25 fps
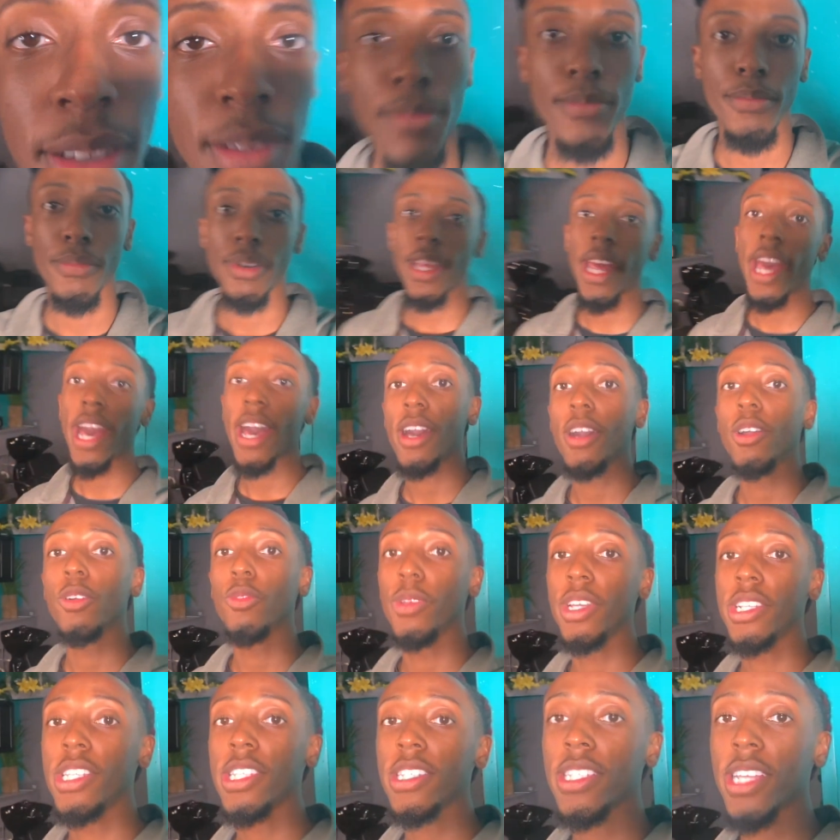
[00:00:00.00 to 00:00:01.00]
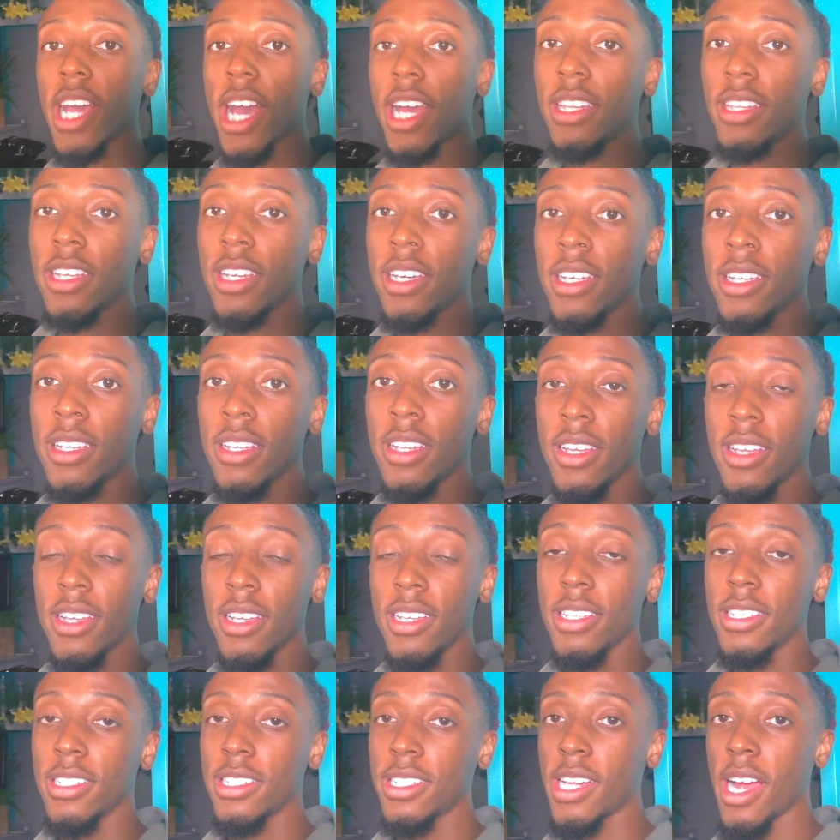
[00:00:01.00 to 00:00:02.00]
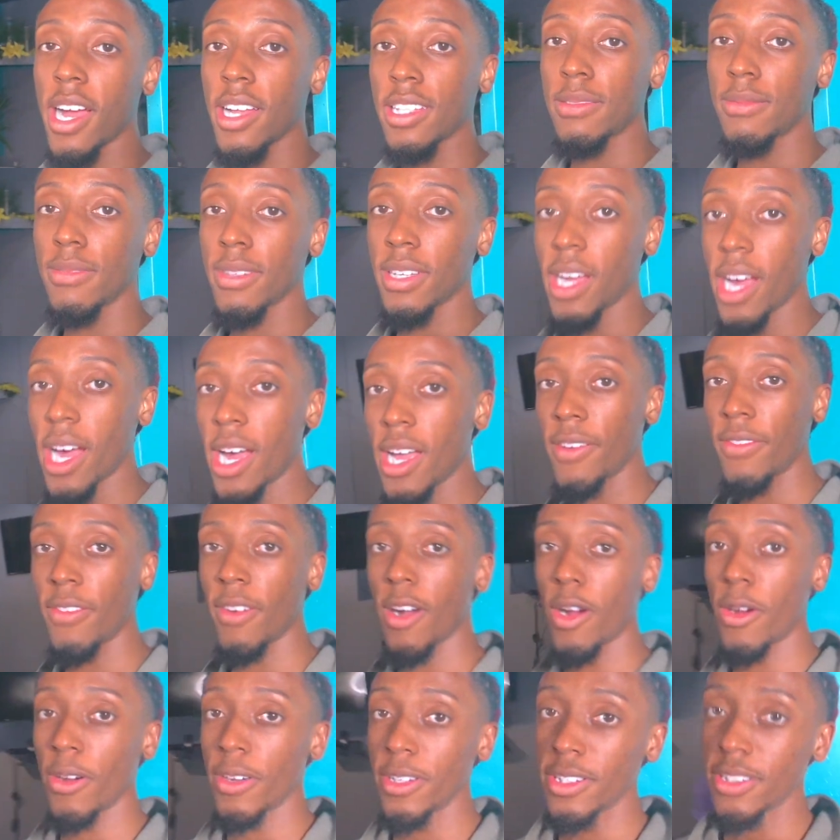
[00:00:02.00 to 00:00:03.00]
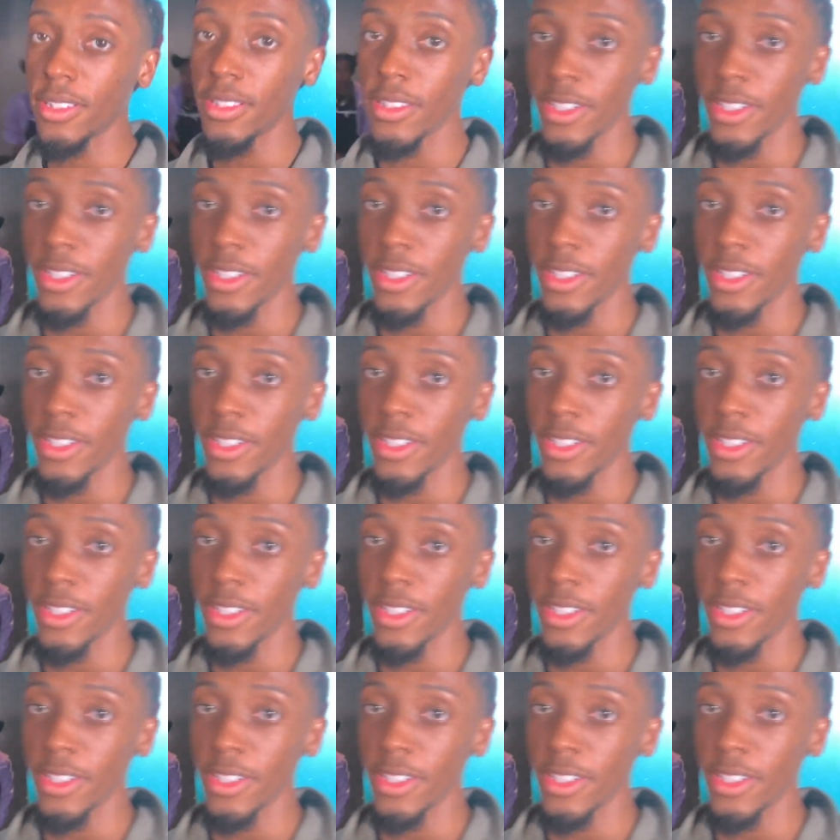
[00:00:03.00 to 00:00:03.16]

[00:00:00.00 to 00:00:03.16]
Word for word: But yeah, we just got done. Shout out to Makai for always,